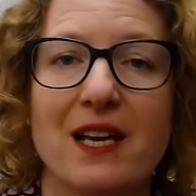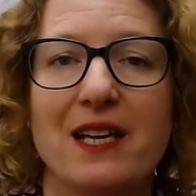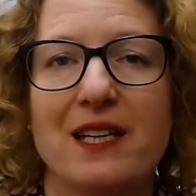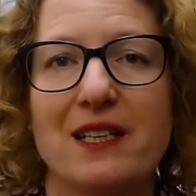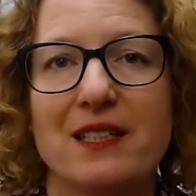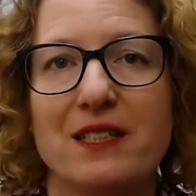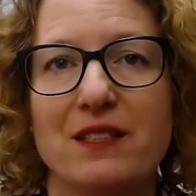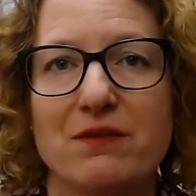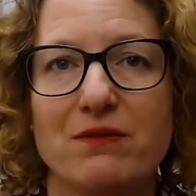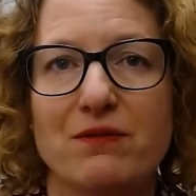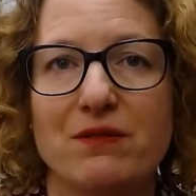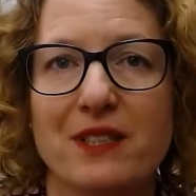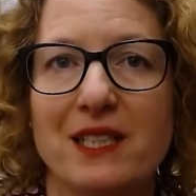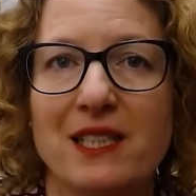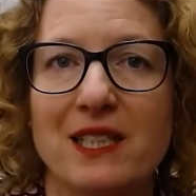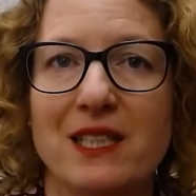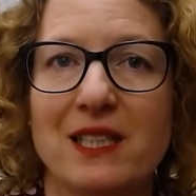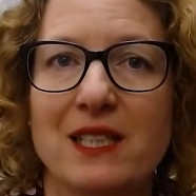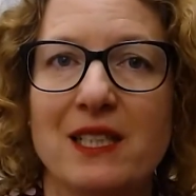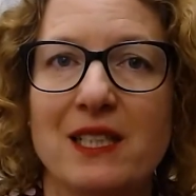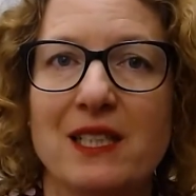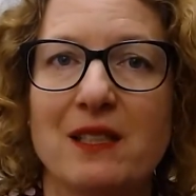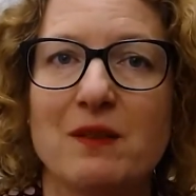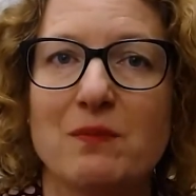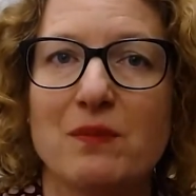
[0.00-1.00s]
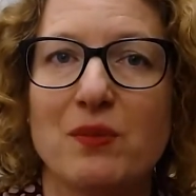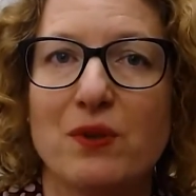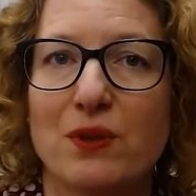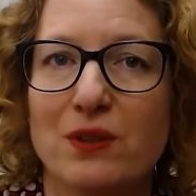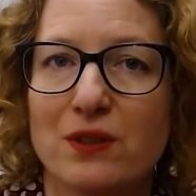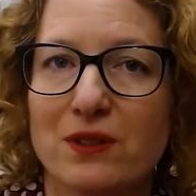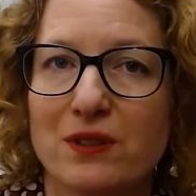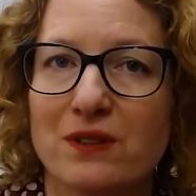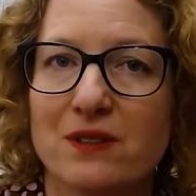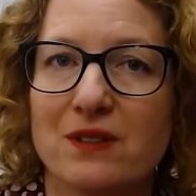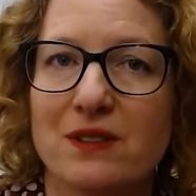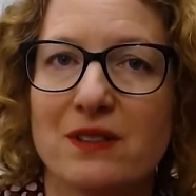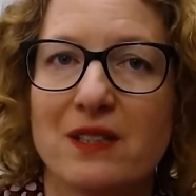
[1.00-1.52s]
It's really
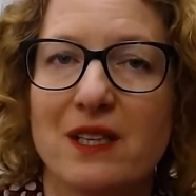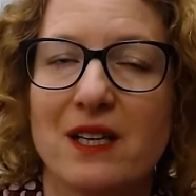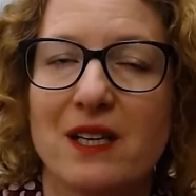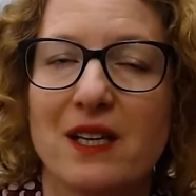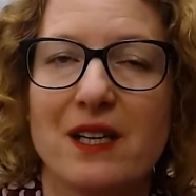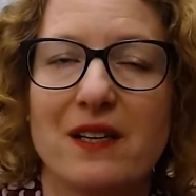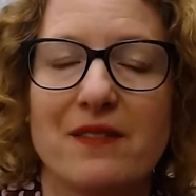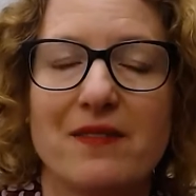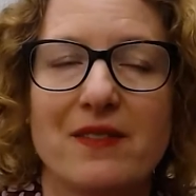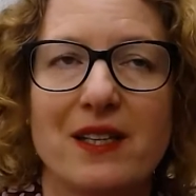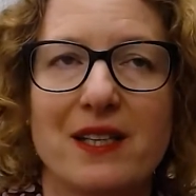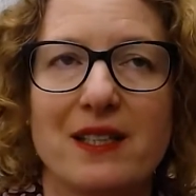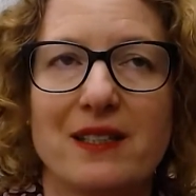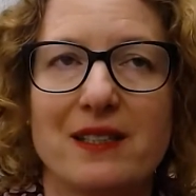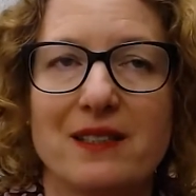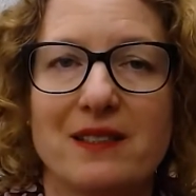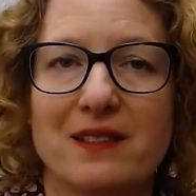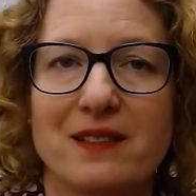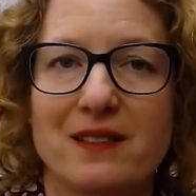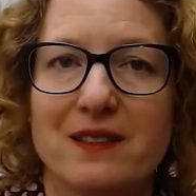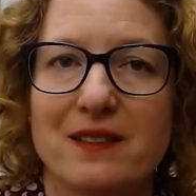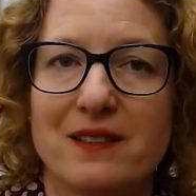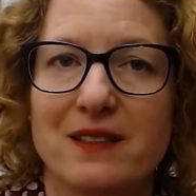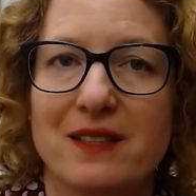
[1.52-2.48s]
important that